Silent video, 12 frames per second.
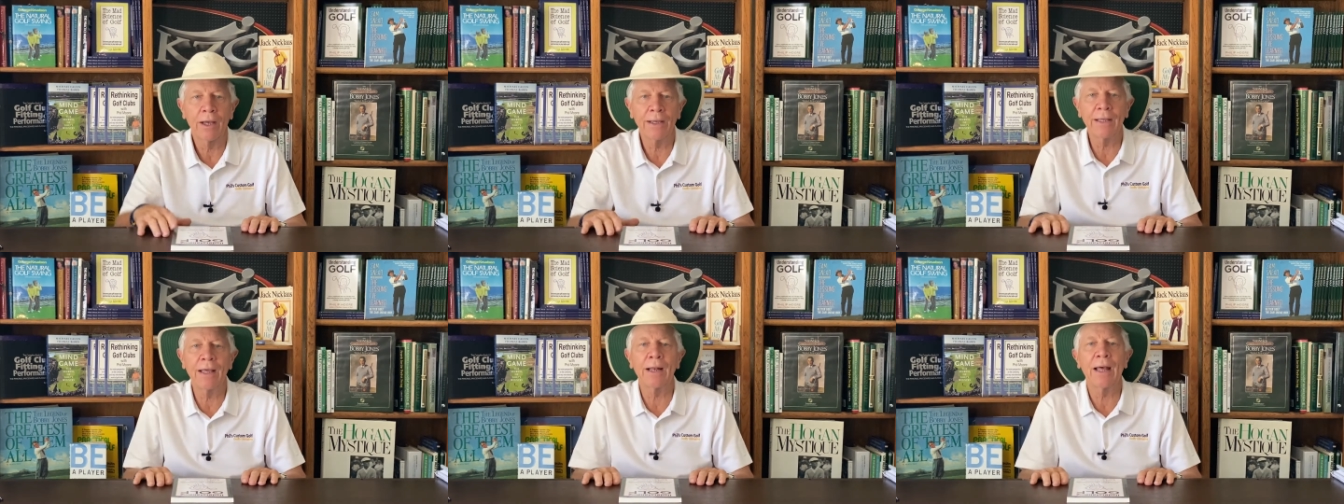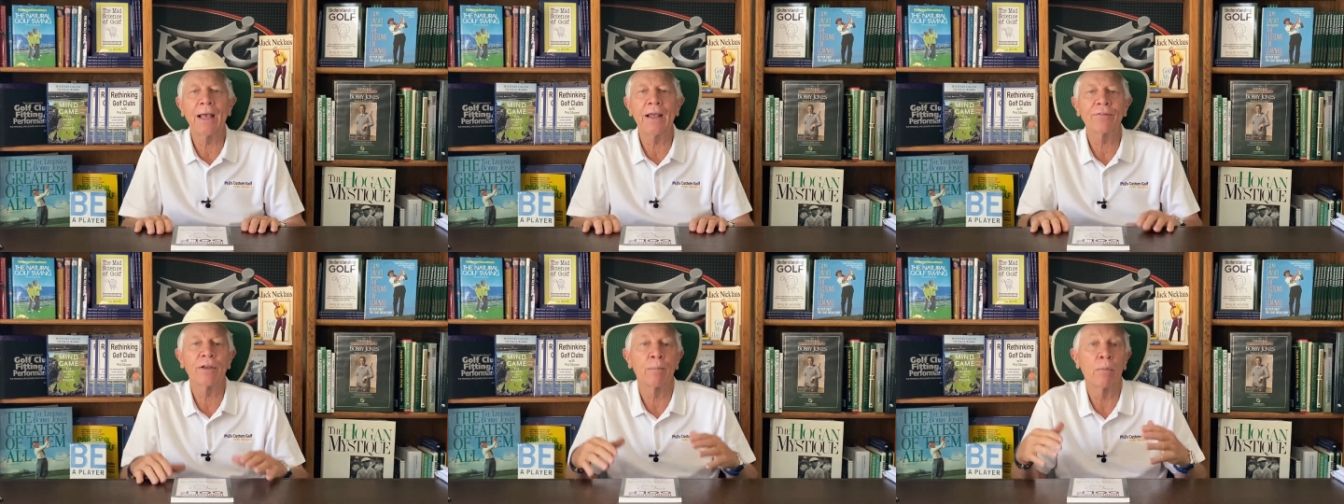Again, I
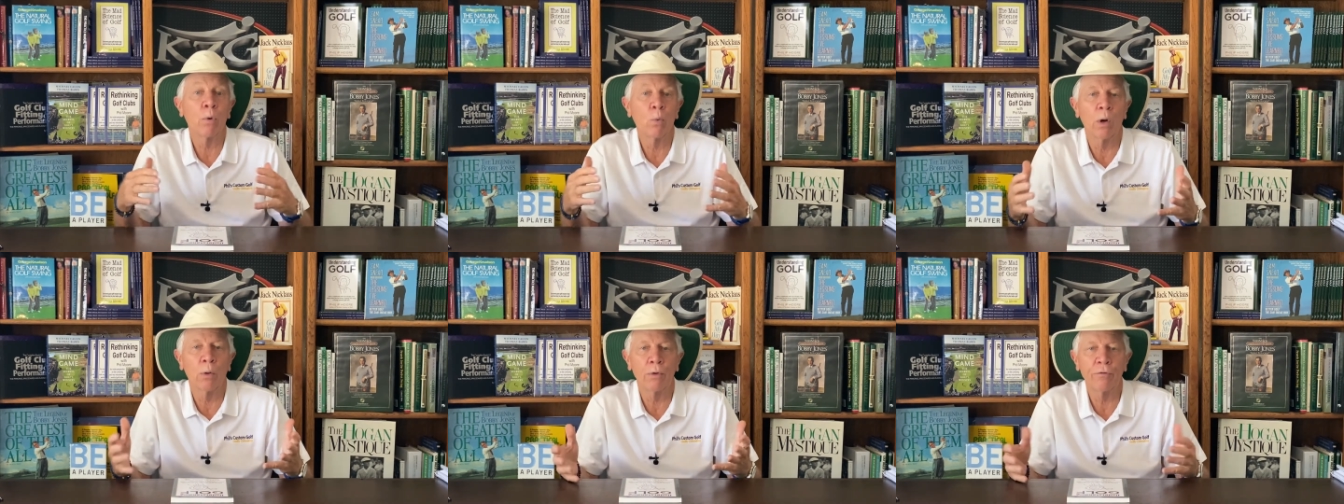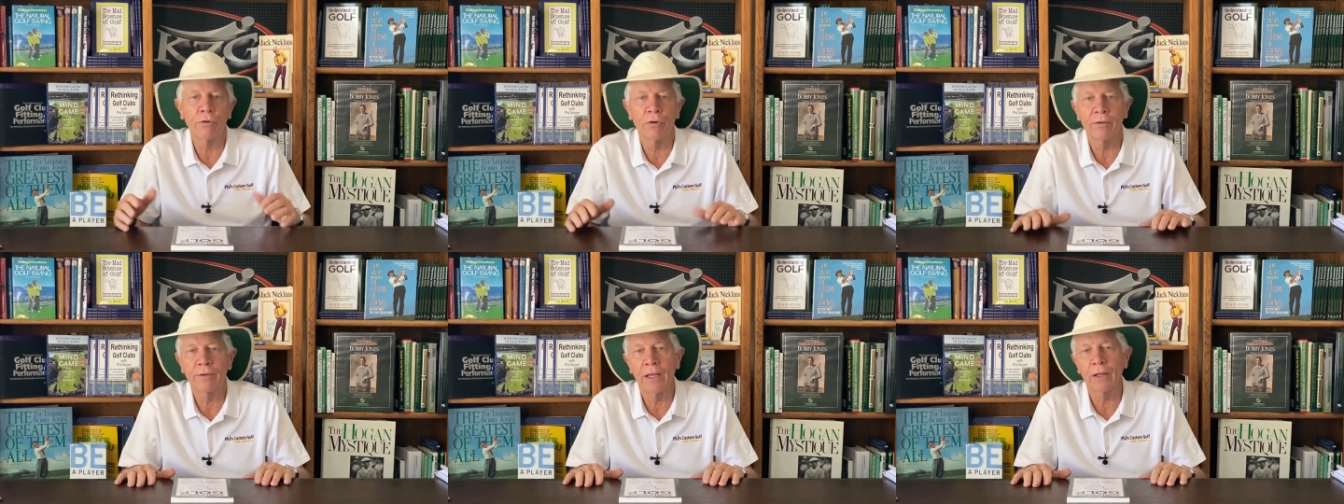ask him, What was your
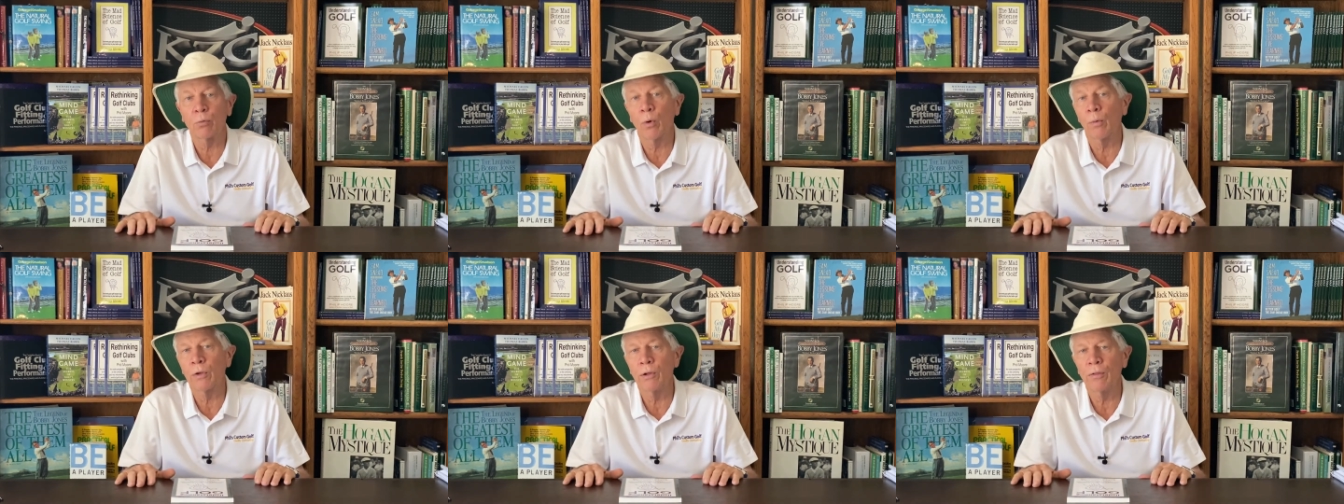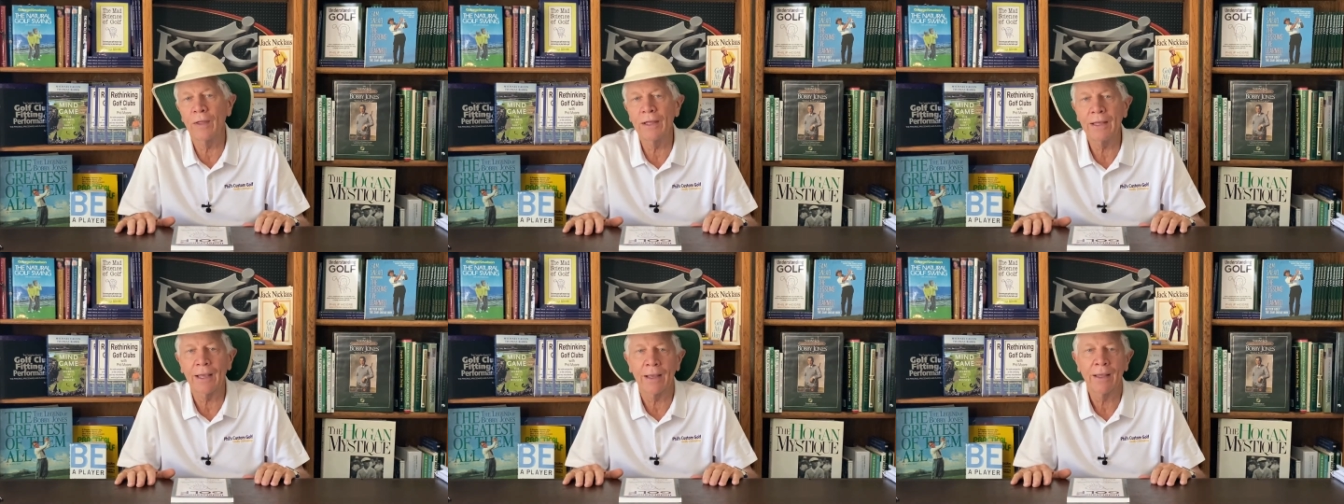intent? What were you
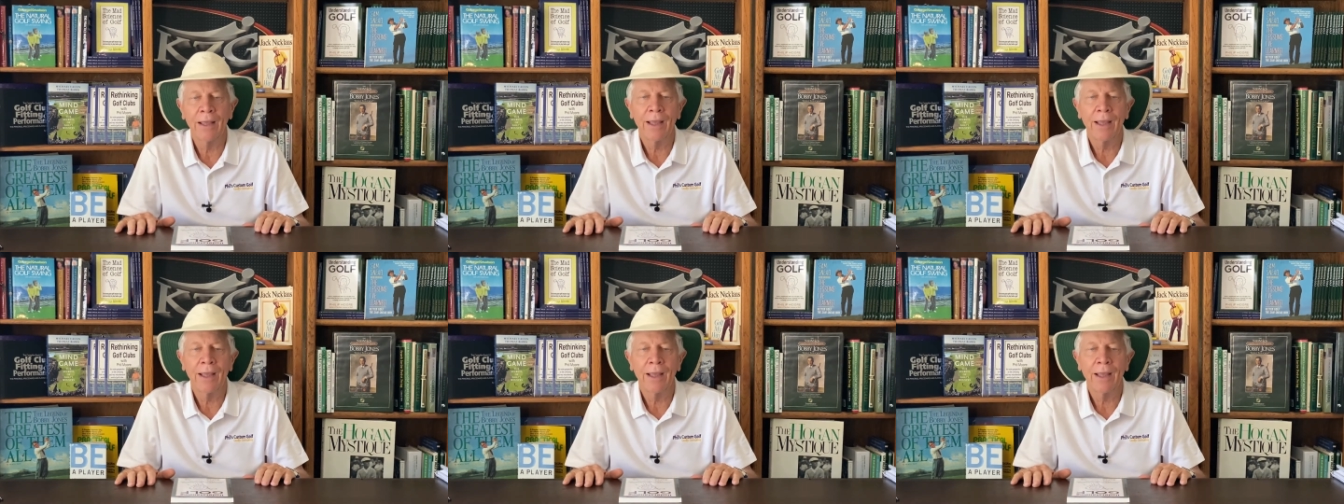thinking?